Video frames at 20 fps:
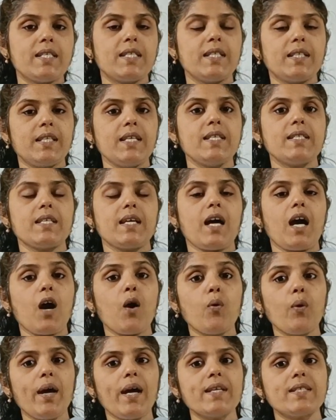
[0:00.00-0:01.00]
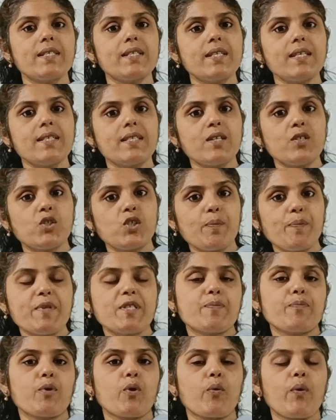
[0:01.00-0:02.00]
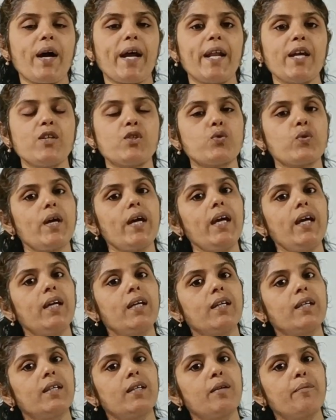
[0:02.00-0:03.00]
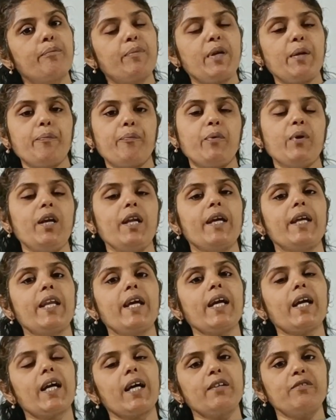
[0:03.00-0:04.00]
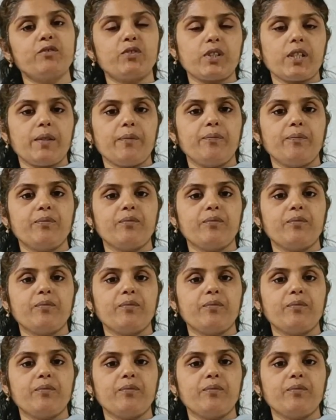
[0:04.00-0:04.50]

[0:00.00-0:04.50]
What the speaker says: citizenship is provided to a people in a country.